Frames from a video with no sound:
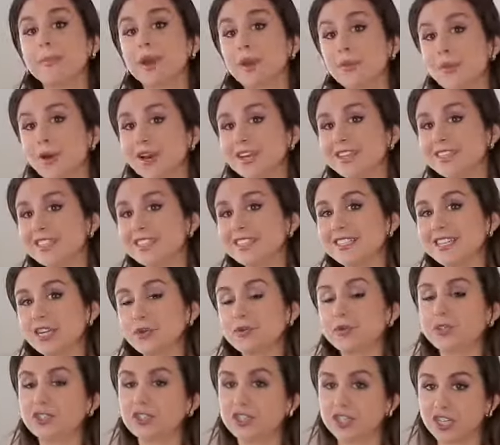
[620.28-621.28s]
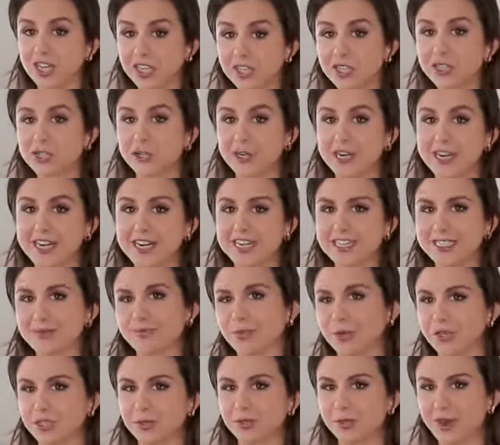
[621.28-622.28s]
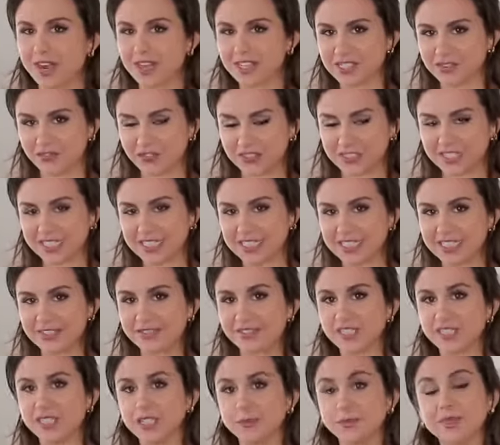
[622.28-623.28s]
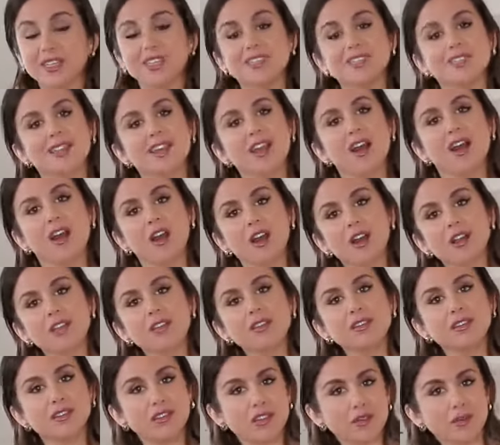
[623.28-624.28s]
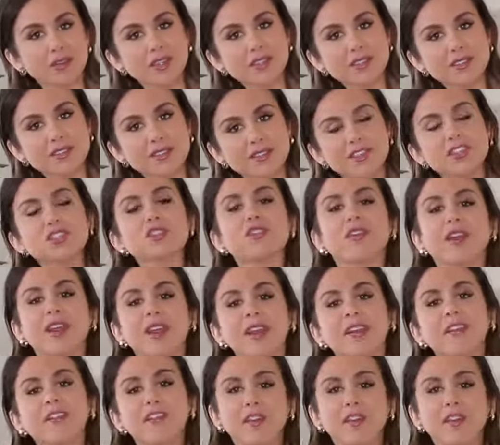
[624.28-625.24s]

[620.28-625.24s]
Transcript: But I wanted to stick with just training sports bras for today's video because they are the newest in the training